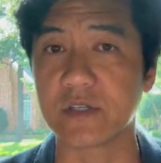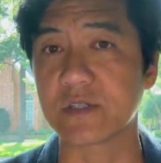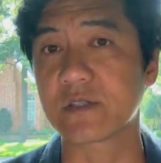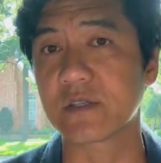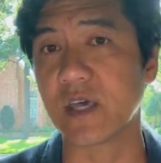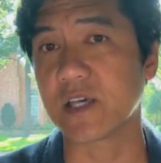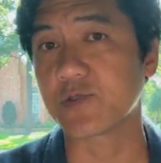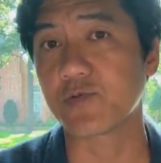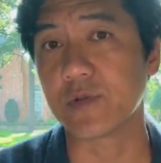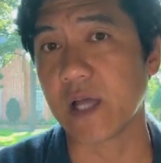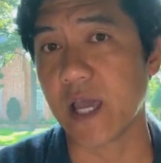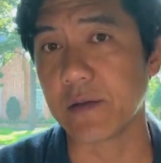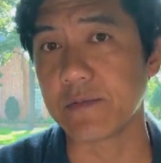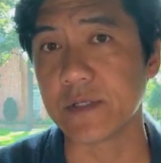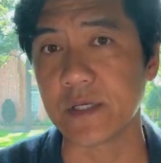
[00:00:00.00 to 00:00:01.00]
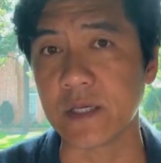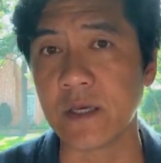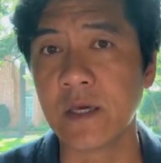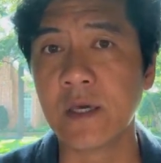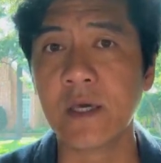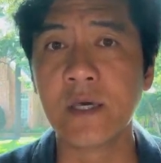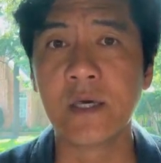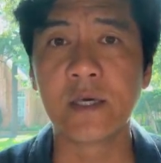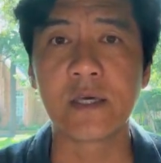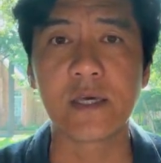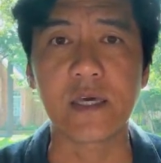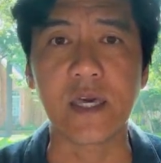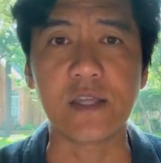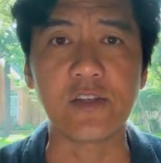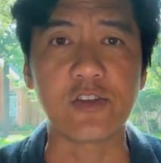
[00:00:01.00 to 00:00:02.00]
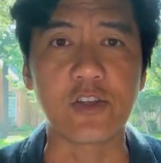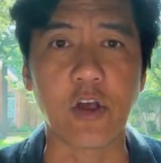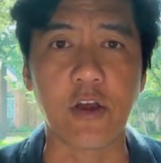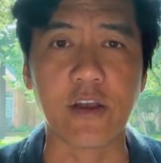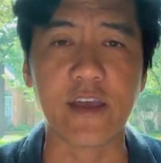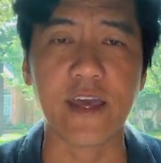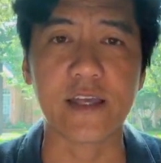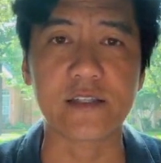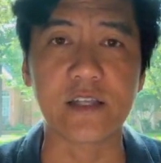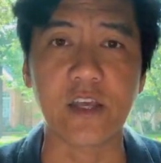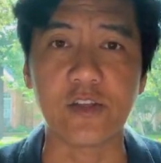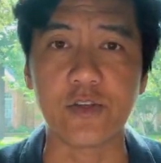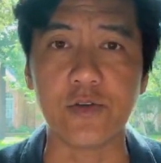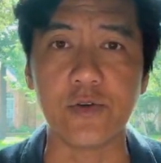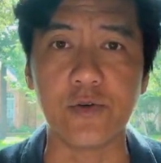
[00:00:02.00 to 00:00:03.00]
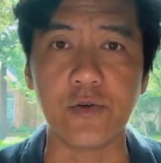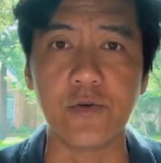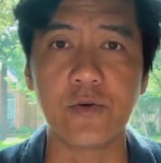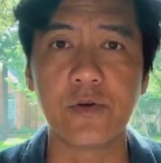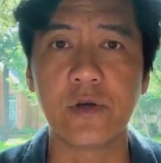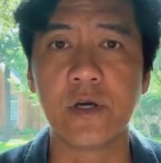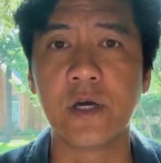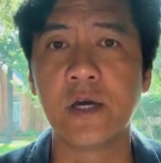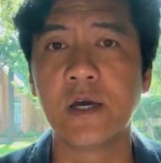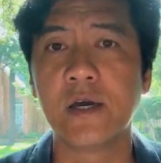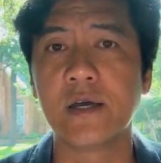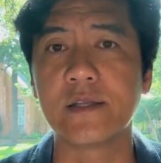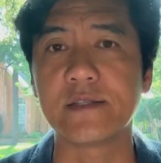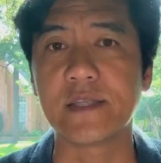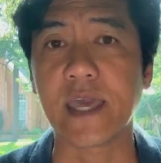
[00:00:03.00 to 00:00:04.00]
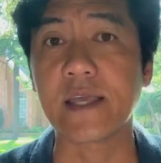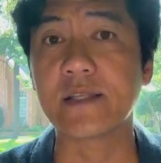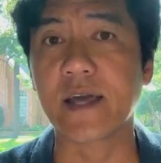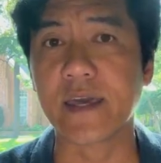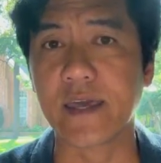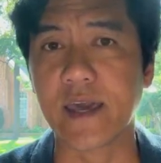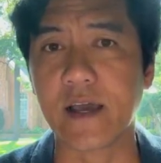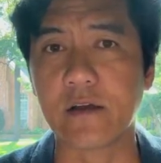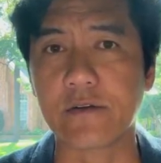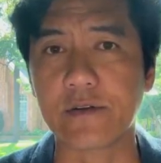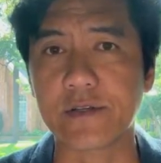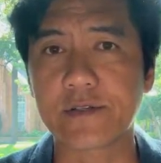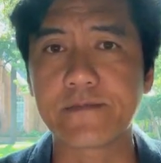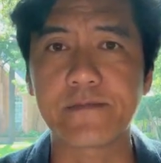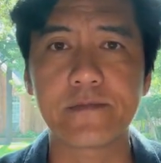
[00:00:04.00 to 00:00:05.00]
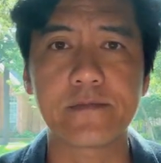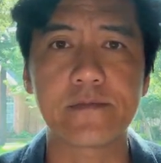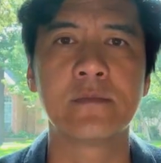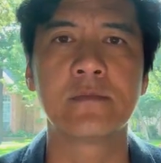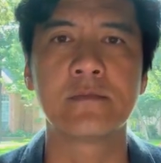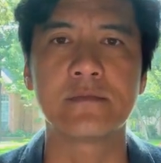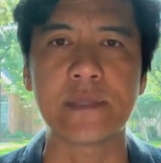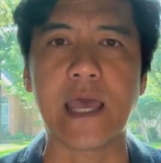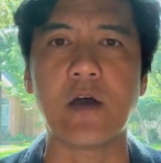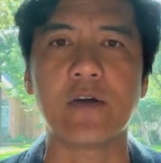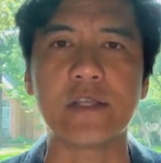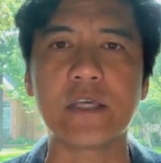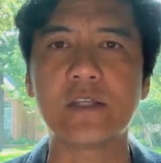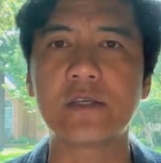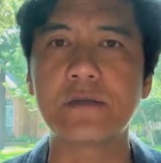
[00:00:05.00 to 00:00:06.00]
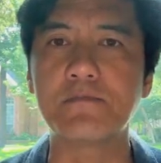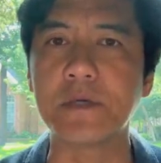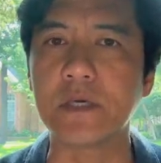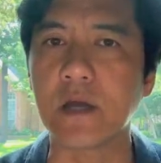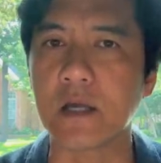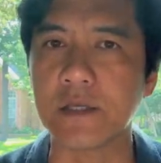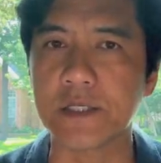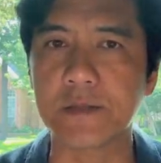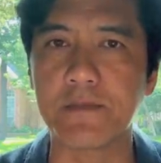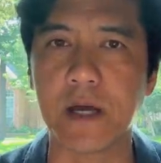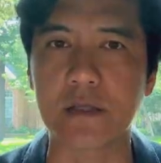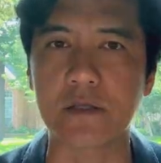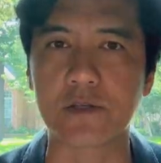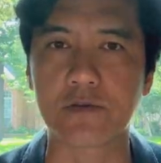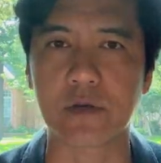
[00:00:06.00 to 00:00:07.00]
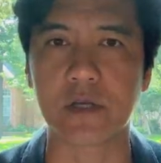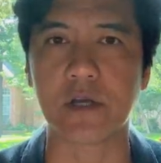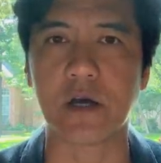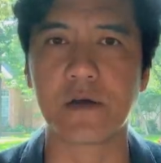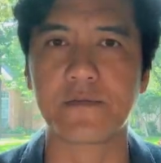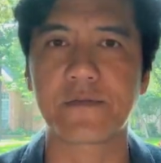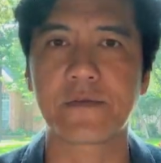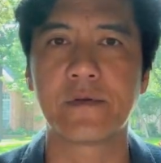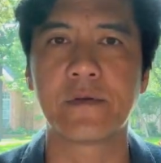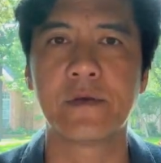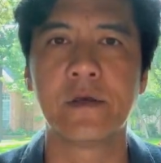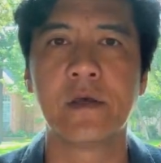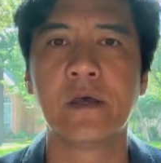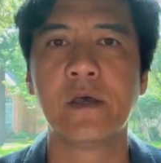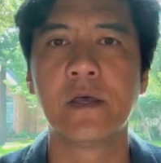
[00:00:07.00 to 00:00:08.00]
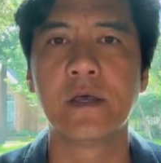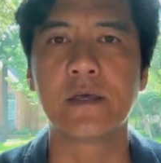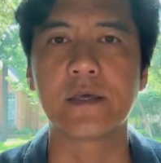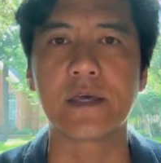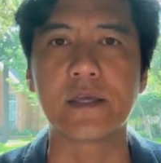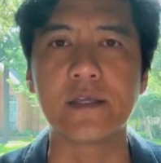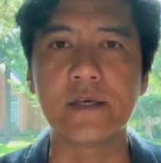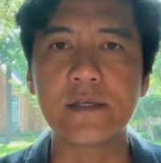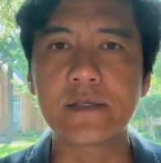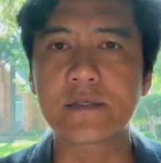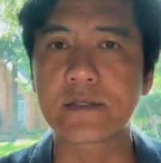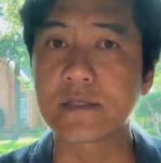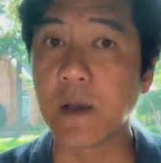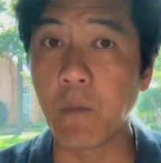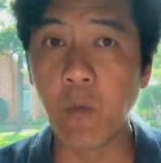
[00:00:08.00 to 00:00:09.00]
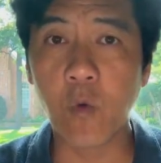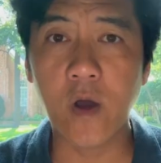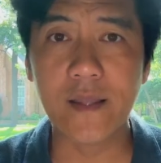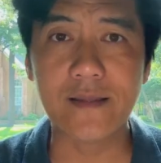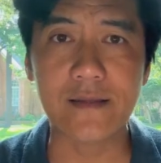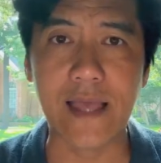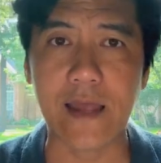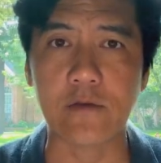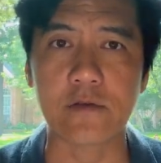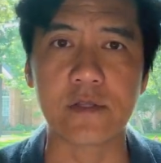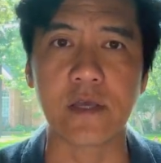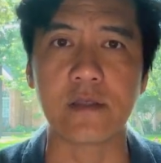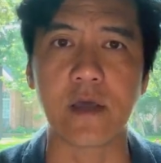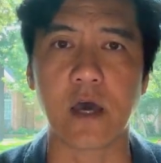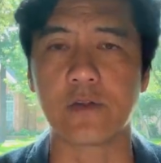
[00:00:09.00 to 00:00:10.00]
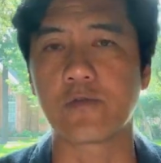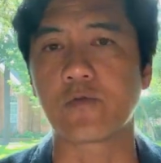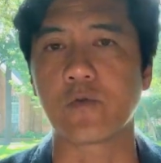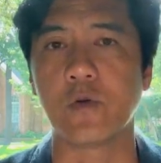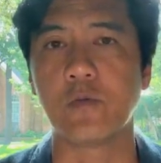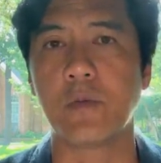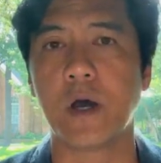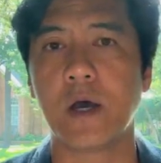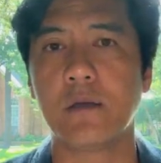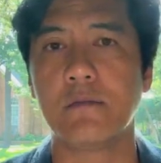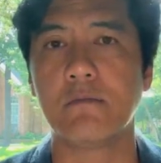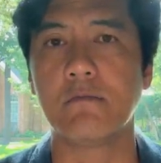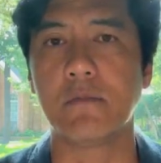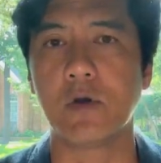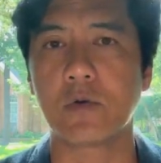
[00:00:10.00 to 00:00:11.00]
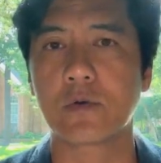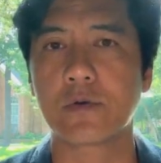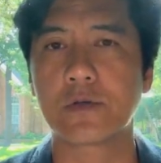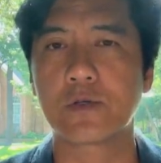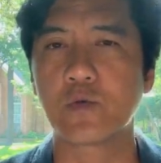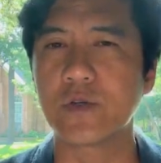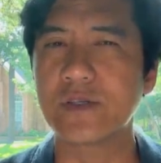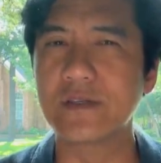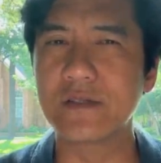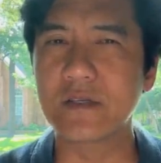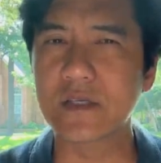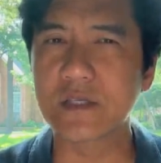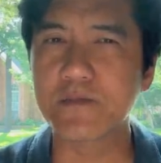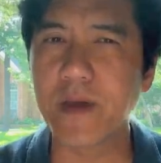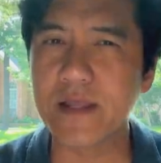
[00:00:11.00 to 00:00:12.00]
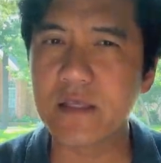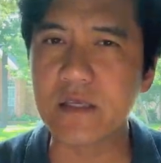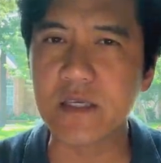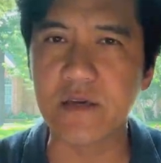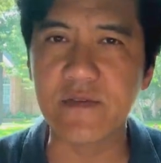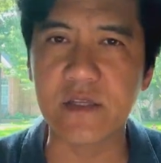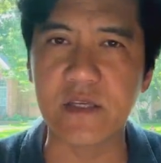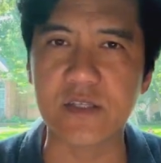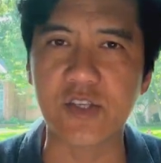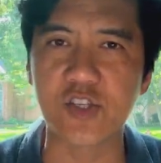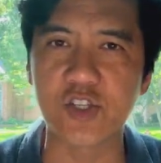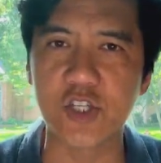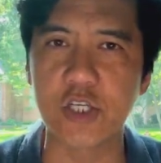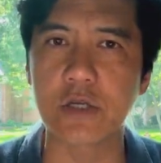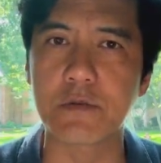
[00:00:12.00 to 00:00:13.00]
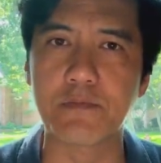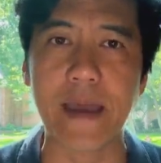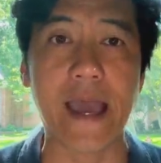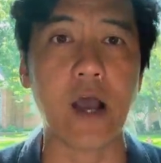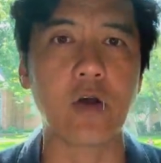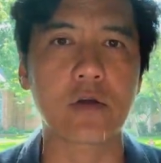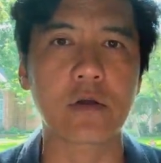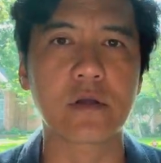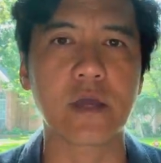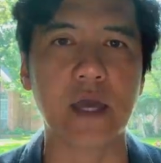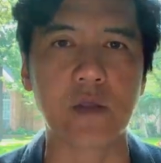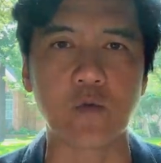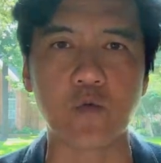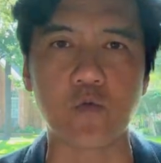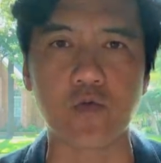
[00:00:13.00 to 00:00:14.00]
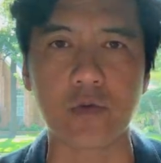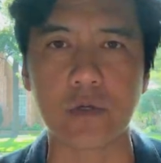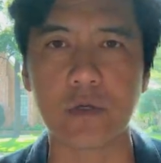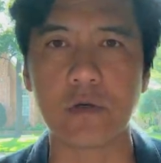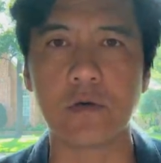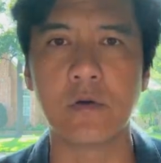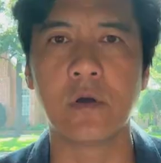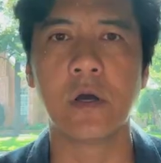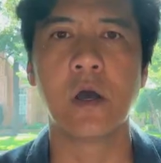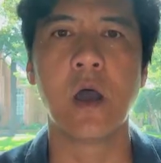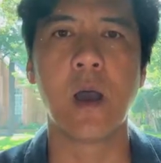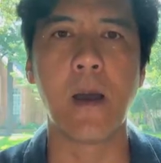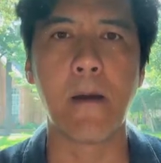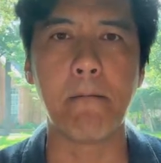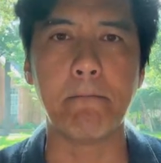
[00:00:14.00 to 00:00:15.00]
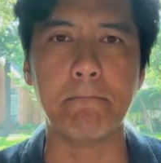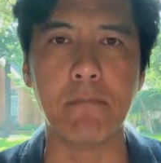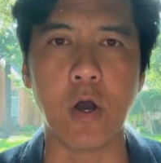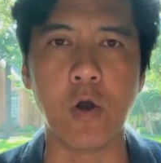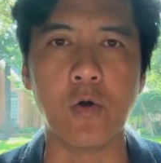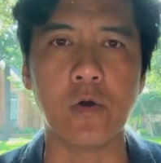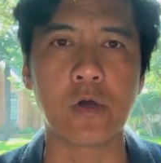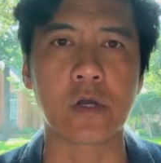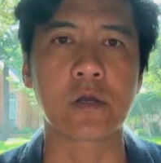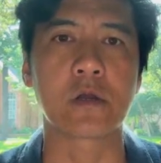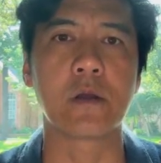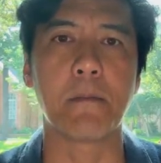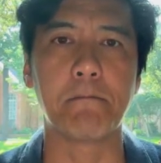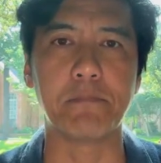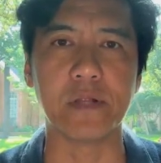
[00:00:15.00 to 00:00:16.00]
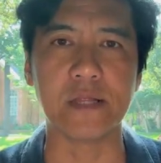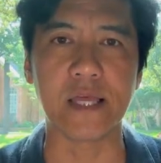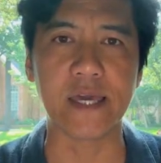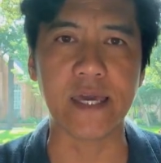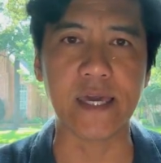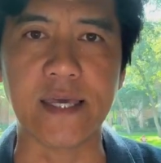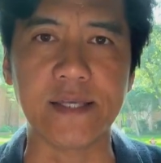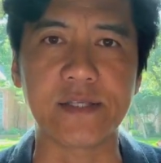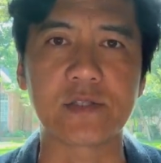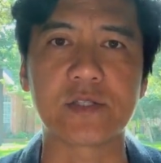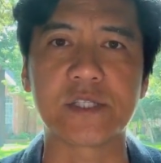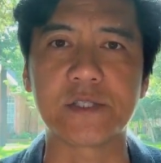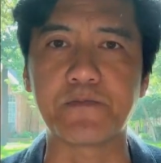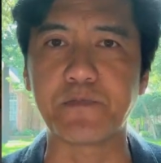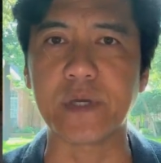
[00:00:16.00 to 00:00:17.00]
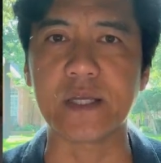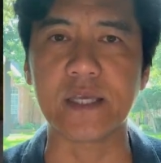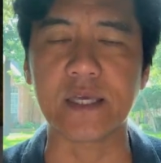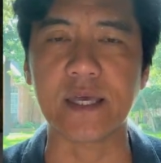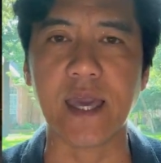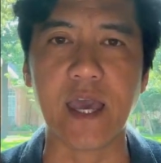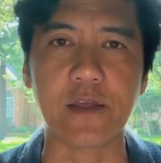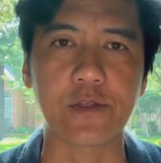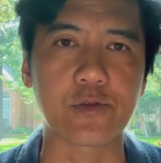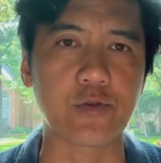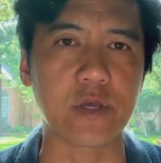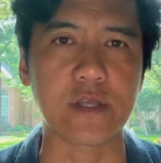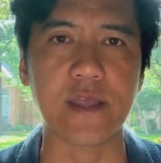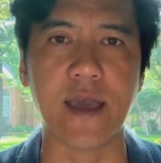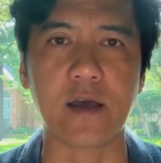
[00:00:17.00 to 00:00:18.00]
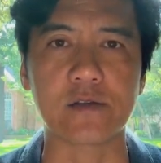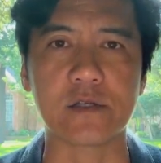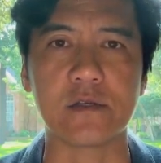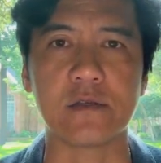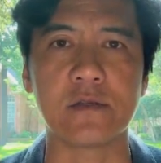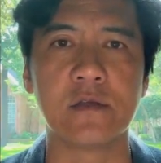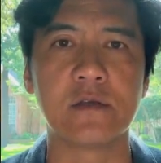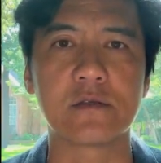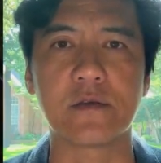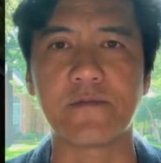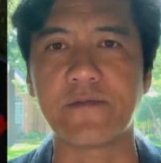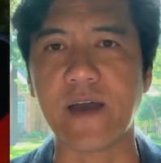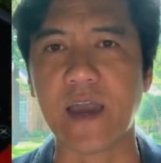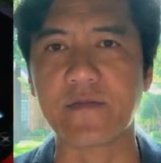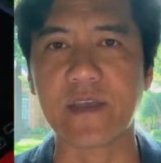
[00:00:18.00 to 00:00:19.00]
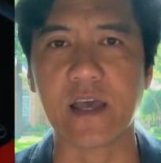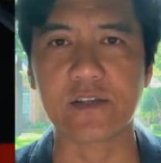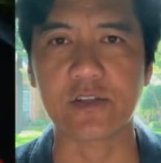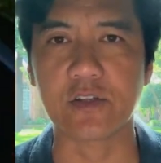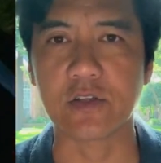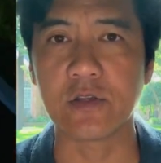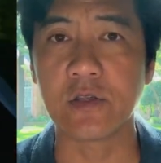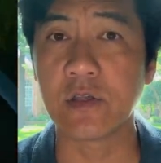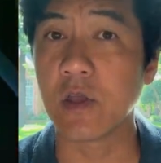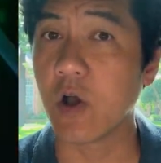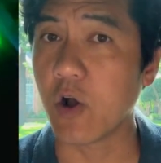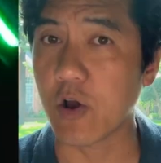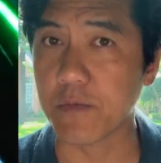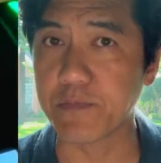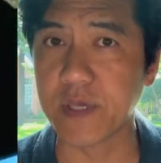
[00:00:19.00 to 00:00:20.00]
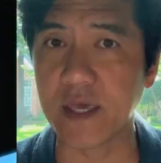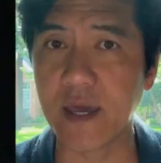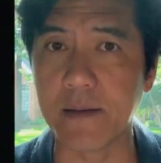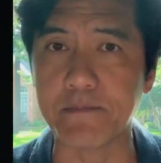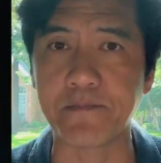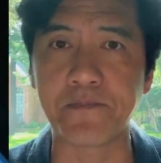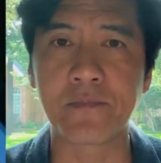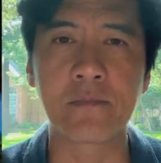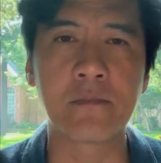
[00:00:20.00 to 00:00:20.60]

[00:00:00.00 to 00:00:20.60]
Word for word: just as reliably in the dark as they do daylight hours. Now, I need to be honest about the trade-off. It is somewhat louder than other robot mowers, which is expected given its sheer power and real mower blades spinning at three thousand to five thousand R P M.